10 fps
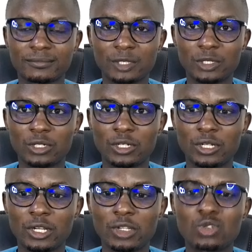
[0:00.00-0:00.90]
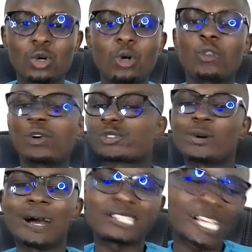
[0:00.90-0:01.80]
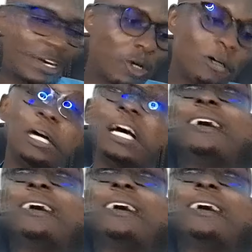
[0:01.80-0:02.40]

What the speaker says: No? So, those who are saying, oh,